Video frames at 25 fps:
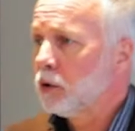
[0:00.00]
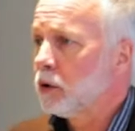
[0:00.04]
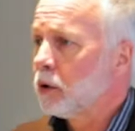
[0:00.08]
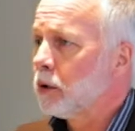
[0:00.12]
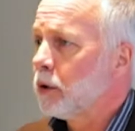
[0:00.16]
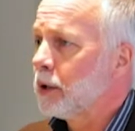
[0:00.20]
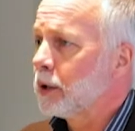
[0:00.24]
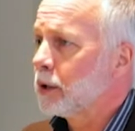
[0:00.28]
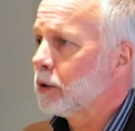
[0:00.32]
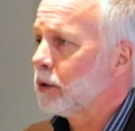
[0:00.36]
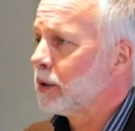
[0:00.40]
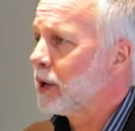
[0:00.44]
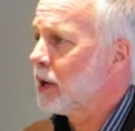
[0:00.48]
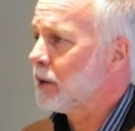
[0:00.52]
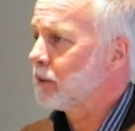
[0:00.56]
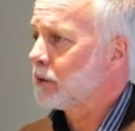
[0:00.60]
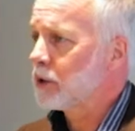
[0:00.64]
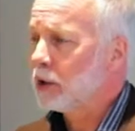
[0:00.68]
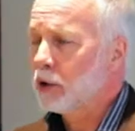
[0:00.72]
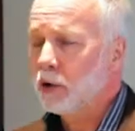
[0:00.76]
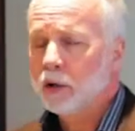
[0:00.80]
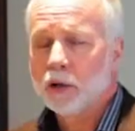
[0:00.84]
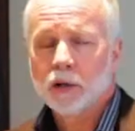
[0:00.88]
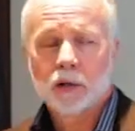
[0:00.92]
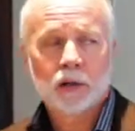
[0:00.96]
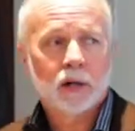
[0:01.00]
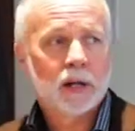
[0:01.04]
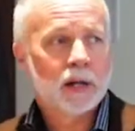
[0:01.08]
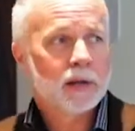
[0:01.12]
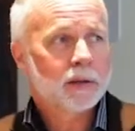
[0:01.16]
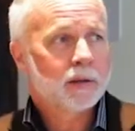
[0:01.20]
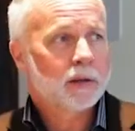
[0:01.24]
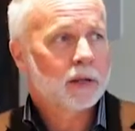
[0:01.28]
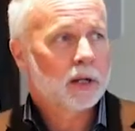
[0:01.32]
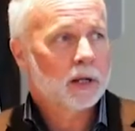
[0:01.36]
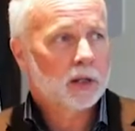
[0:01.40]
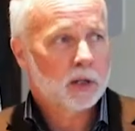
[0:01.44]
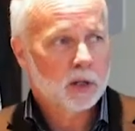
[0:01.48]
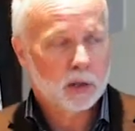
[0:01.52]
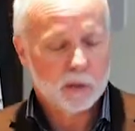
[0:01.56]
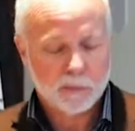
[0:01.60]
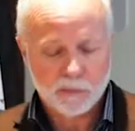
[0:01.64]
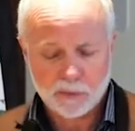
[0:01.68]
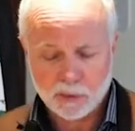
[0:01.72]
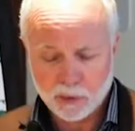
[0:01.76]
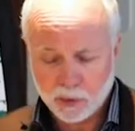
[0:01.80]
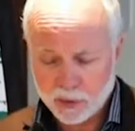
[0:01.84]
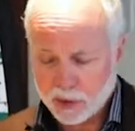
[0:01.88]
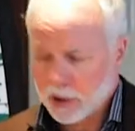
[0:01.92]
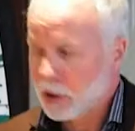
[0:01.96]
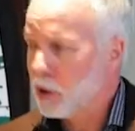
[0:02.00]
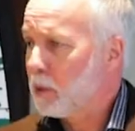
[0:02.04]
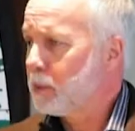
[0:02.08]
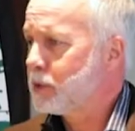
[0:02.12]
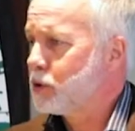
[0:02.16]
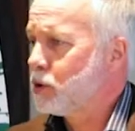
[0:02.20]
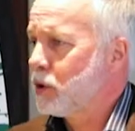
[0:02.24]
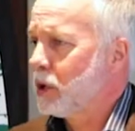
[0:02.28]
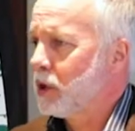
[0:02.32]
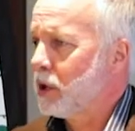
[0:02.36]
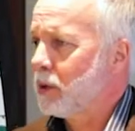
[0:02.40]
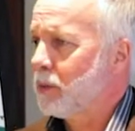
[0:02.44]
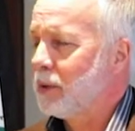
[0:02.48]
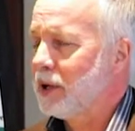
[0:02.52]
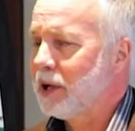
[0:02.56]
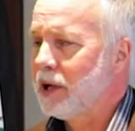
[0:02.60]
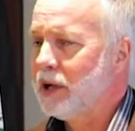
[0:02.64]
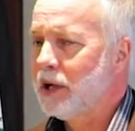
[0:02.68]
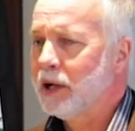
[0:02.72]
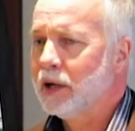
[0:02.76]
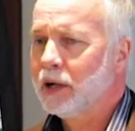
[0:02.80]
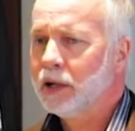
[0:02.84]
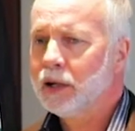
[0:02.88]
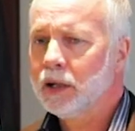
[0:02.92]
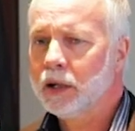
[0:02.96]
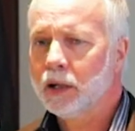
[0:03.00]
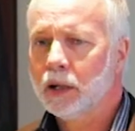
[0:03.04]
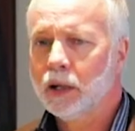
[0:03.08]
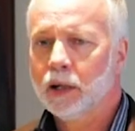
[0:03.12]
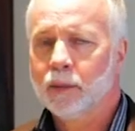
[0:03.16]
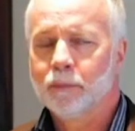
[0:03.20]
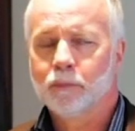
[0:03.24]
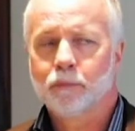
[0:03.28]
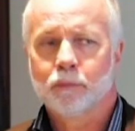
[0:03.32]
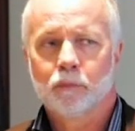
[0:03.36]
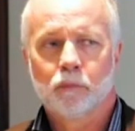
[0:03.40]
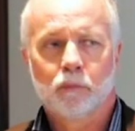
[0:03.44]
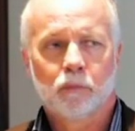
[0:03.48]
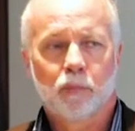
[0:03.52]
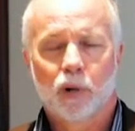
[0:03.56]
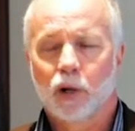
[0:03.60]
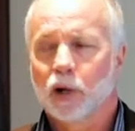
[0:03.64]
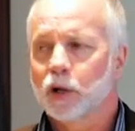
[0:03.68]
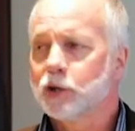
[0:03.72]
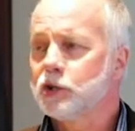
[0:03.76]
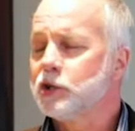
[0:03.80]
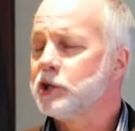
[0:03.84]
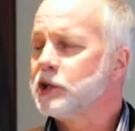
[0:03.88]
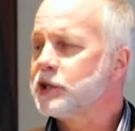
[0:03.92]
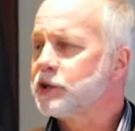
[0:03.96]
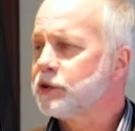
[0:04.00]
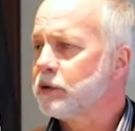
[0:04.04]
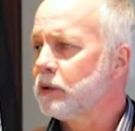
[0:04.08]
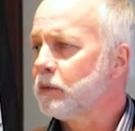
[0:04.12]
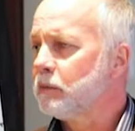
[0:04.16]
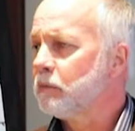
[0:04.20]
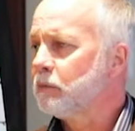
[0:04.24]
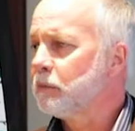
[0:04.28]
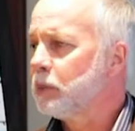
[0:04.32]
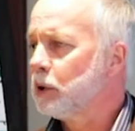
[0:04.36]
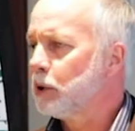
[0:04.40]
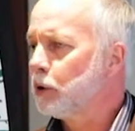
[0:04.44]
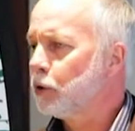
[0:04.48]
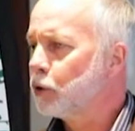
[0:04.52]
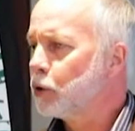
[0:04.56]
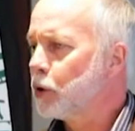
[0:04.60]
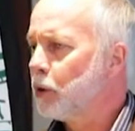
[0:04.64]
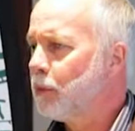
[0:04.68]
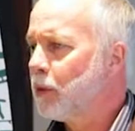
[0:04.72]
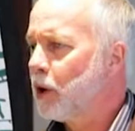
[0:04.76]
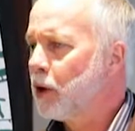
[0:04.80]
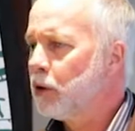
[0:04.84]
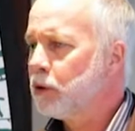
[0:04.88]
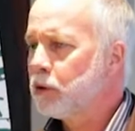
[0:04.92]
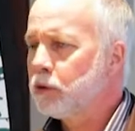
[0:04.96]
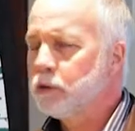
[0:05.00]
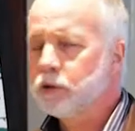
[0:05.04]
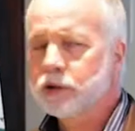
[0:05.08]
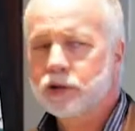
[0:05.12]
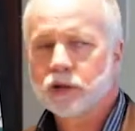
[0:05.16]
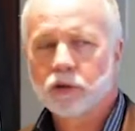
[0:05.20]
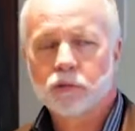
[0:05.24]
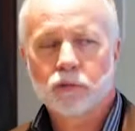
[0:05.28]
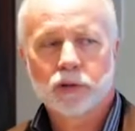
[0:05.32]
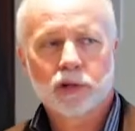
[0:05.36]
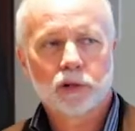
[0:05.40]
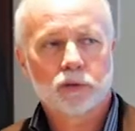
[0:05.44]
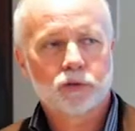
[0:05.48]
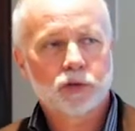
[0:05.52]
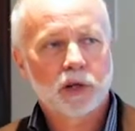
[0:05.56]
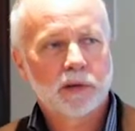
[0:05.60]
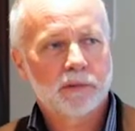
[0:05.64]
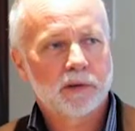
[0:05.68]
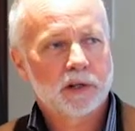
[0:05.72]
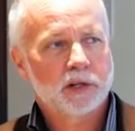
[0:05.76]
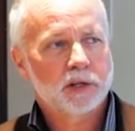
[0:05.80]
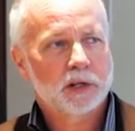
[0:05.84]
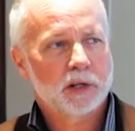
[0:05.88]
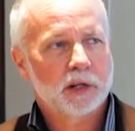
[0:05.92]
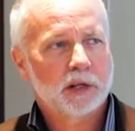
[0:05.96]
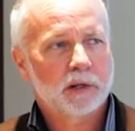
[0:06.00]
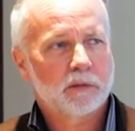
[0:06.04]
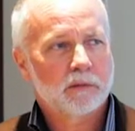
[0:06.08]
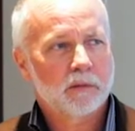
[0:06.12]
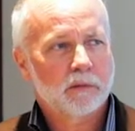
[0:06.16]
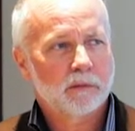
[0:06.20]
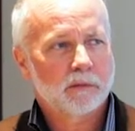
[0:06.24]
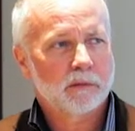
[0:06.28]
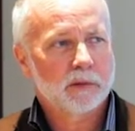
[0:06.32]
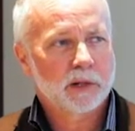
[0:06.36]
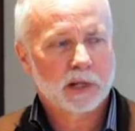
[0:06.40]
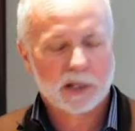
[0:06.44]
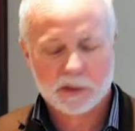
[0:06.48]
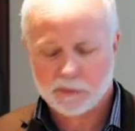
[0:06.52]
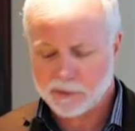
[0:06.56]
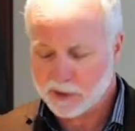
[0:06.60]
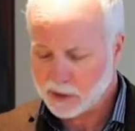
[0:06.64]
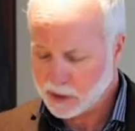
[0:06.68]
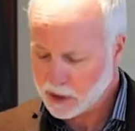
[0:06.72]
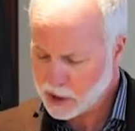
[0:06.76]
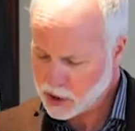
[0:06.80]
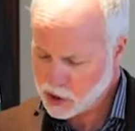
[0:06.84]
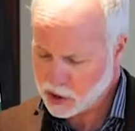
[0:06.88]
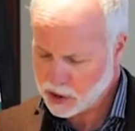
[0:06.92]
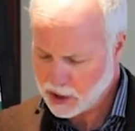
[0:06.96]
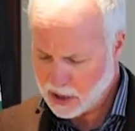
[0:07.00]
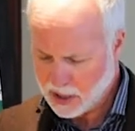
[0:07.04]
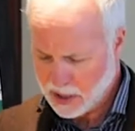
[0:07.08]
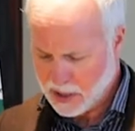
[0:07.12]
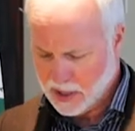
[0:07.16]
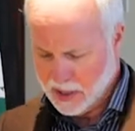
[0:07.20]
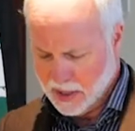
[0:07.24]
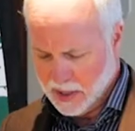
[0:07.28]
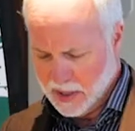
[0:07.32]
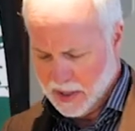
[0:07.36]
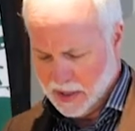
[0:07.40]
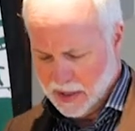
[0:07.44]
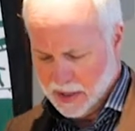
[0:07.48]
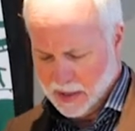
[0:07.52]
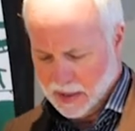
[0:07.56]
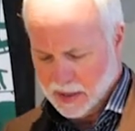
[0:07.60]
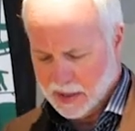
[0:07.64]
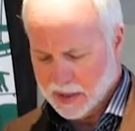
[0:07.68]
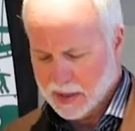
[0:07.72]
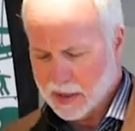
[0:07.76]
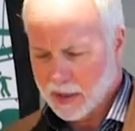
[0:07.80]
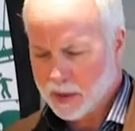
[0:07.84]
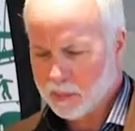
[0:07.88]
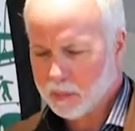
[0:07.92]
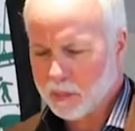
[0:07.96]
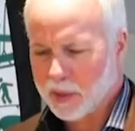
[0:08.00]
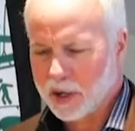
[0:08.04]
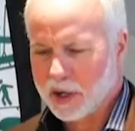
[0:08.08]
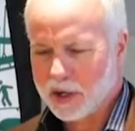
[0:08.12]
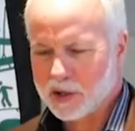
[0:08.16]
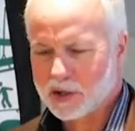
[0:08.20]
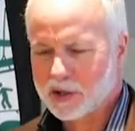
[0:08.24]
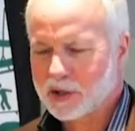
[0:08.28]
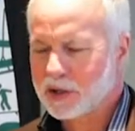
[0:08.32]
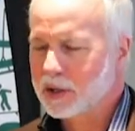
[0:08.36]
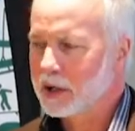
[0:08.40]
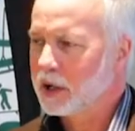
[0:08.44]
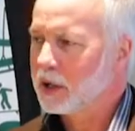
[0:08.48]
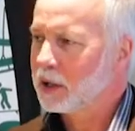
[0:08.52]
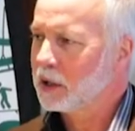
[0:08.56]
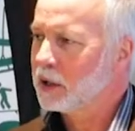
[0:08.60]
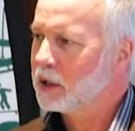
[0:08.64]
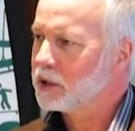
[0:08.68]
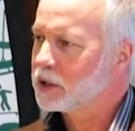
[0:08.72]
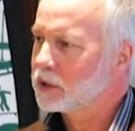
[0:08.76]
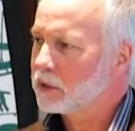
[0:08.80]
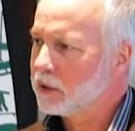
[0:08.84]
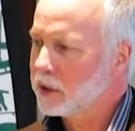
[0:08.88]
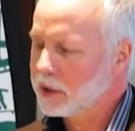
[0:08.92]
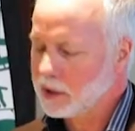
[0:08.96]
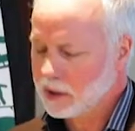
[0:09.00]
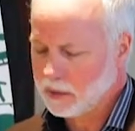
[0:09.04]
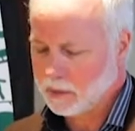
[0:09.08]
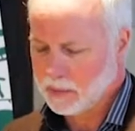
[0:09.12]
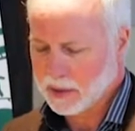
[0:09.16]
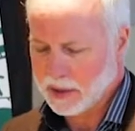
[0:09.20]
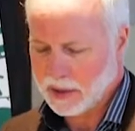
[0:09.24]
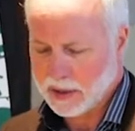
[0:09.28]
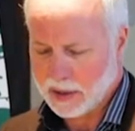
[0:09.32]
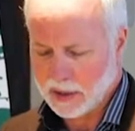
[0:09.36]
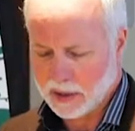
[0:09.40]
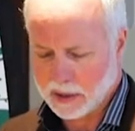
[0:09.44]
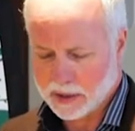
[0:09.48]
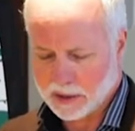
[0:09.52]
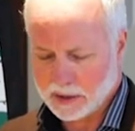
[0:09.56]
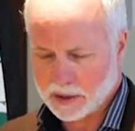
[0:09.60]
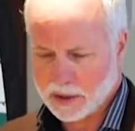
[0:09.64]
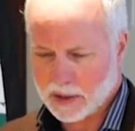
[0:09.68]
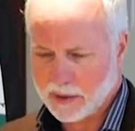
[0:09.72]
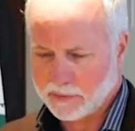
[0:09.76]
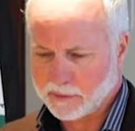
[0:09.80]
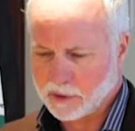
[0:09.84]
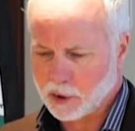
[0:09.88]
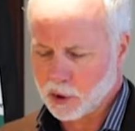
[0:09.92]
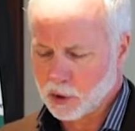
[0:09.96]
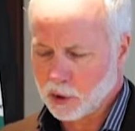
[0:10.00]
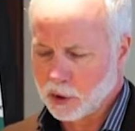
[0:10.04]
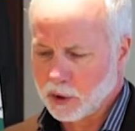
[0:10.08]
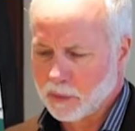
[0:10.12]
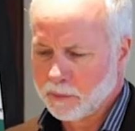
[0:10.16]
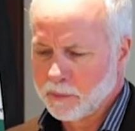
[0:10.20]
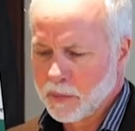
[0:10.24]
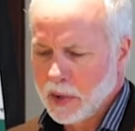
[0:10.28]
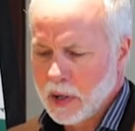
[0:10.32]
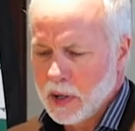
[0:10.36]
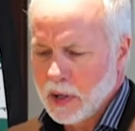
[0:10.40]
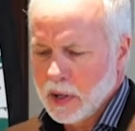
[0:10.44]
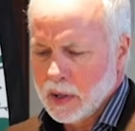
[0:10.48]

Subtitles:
ora, good afternoon. Thank you for the opportunity to be here. Apologies from Bill Commode, who is the real Chief Executive of Next Foundation, but it's great to be here this afternoon.